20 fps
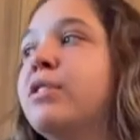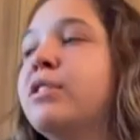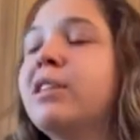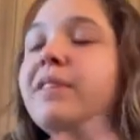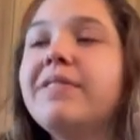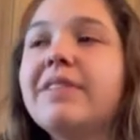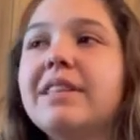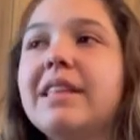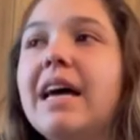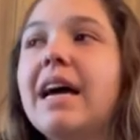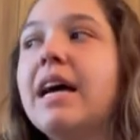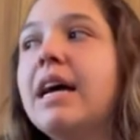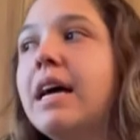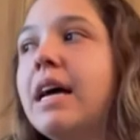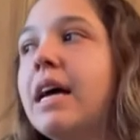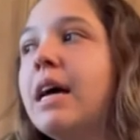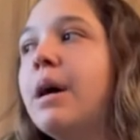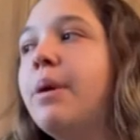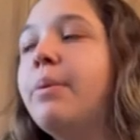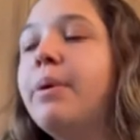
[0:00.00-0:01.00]
stuff like that.
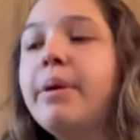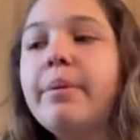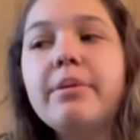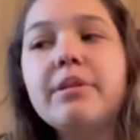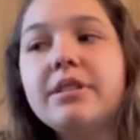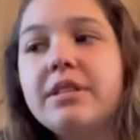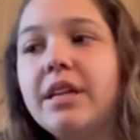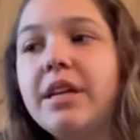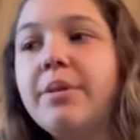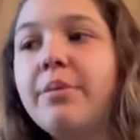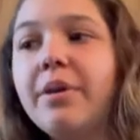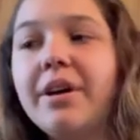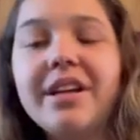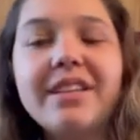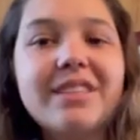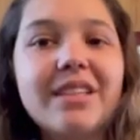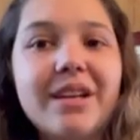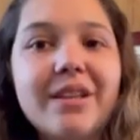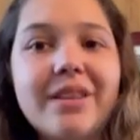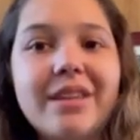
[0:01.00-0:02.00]
We will see
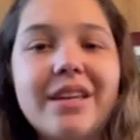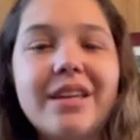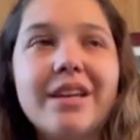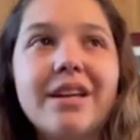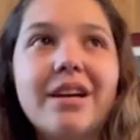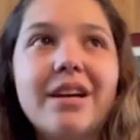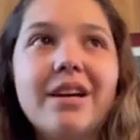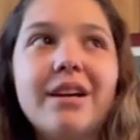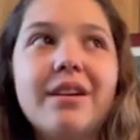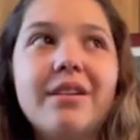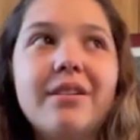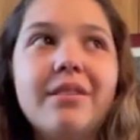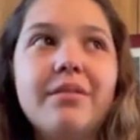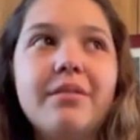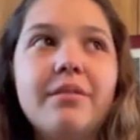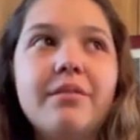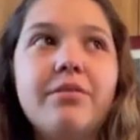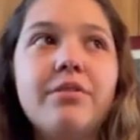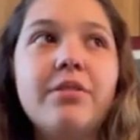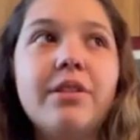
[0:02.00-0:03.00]
what the
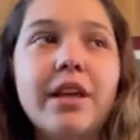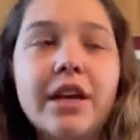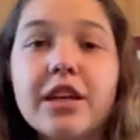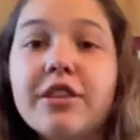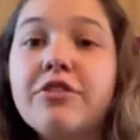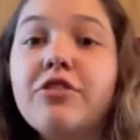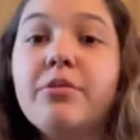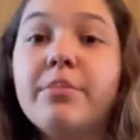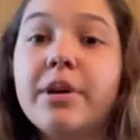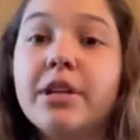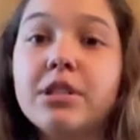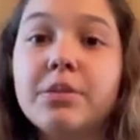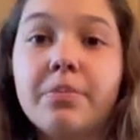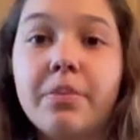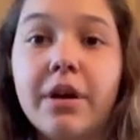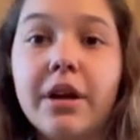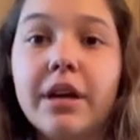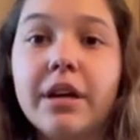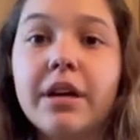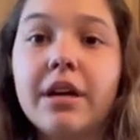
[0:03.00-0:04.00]
next few months
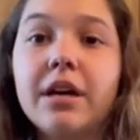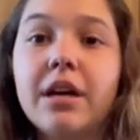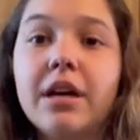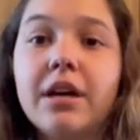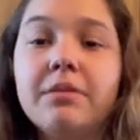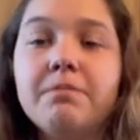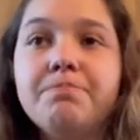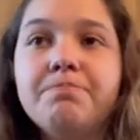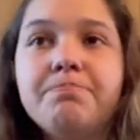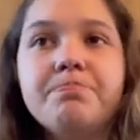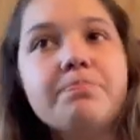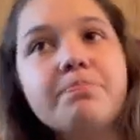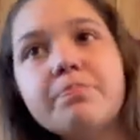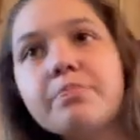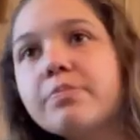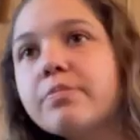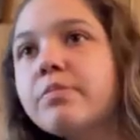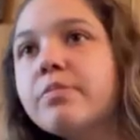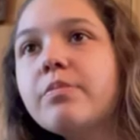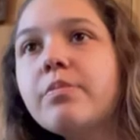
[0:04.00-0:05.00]
bring,
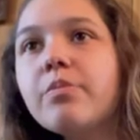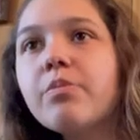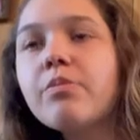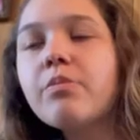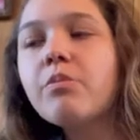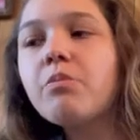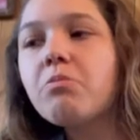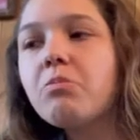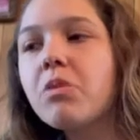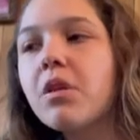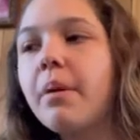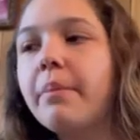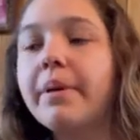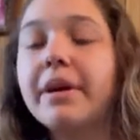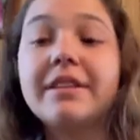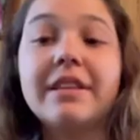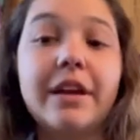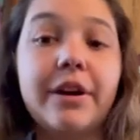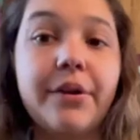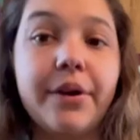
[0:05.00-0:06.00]

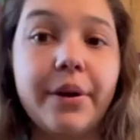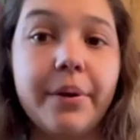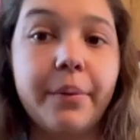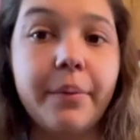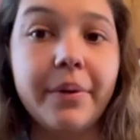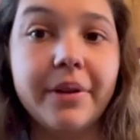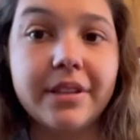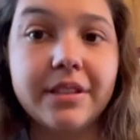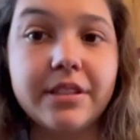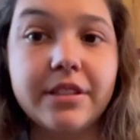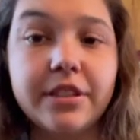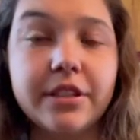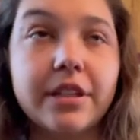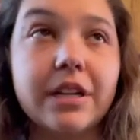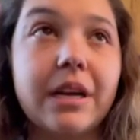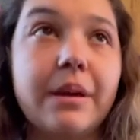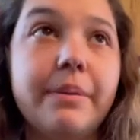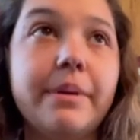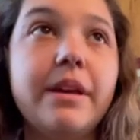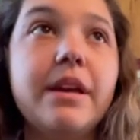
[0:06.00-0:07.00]
because I don't know what they're
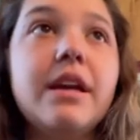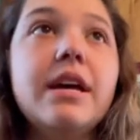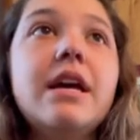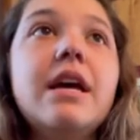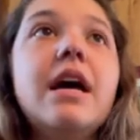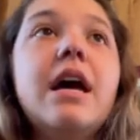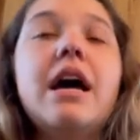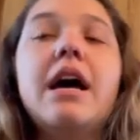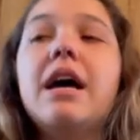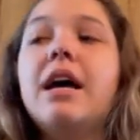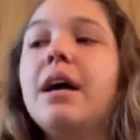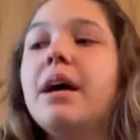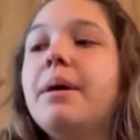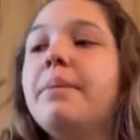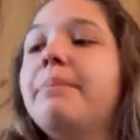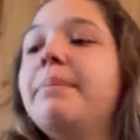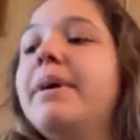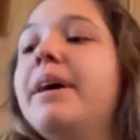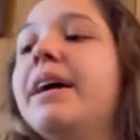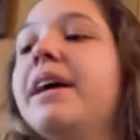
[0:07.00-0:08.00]
gonna be.
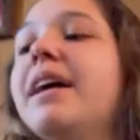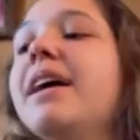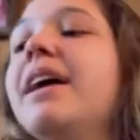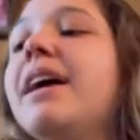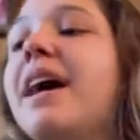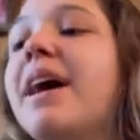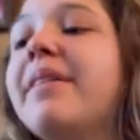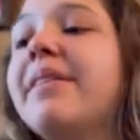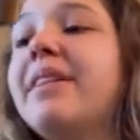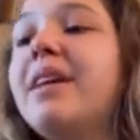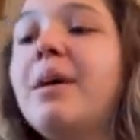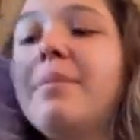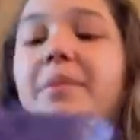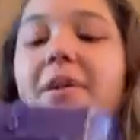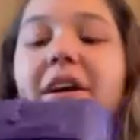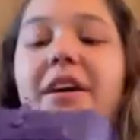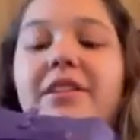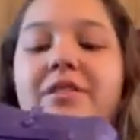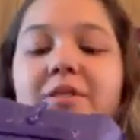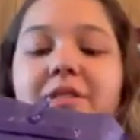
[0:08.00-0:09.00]
But I really hope you
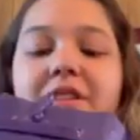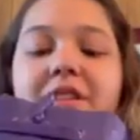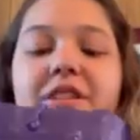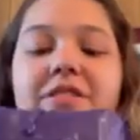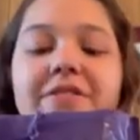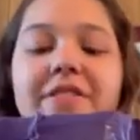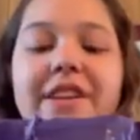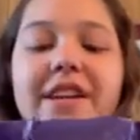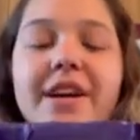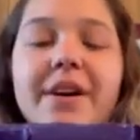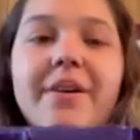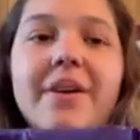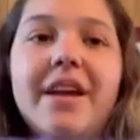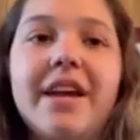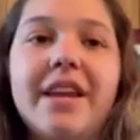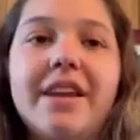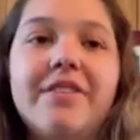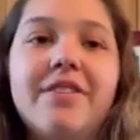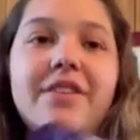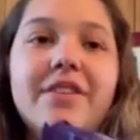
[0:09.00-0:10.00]
all enjoyed this video.
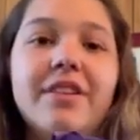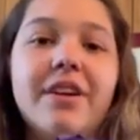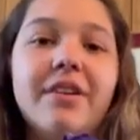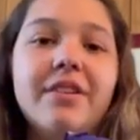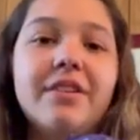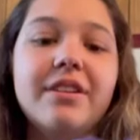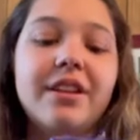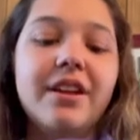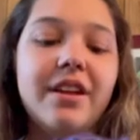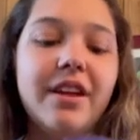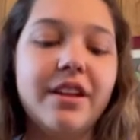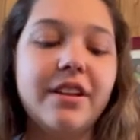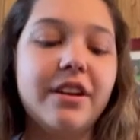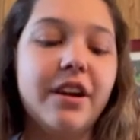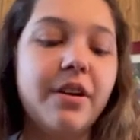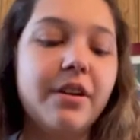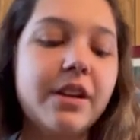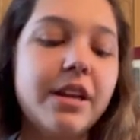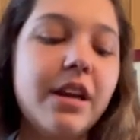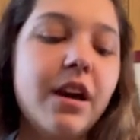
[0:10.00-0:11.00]
And if you don't,
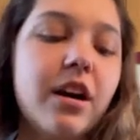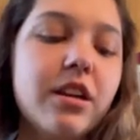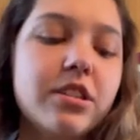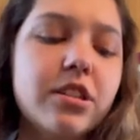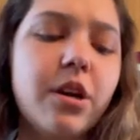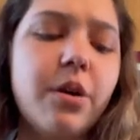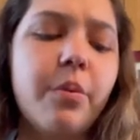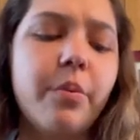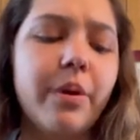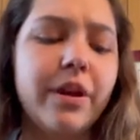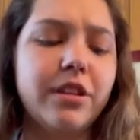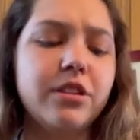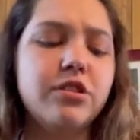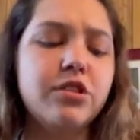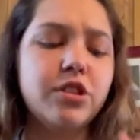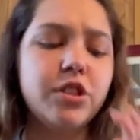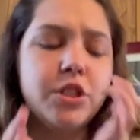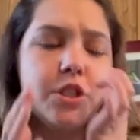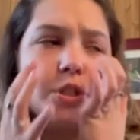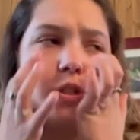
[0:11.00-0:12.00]
Goldie also went
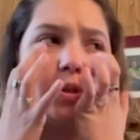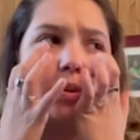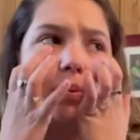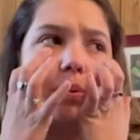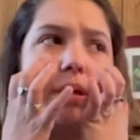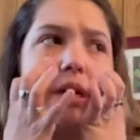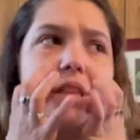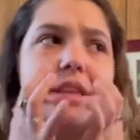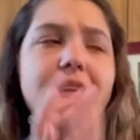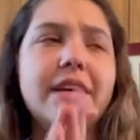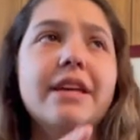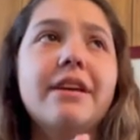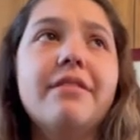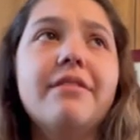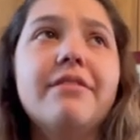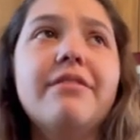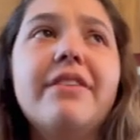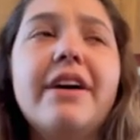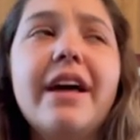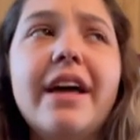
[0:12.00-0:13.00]
to the
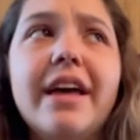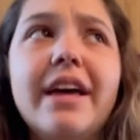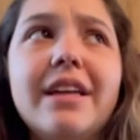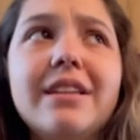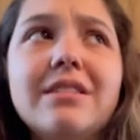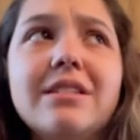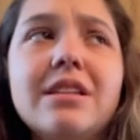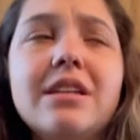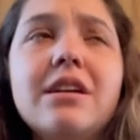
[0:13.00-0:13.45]
vet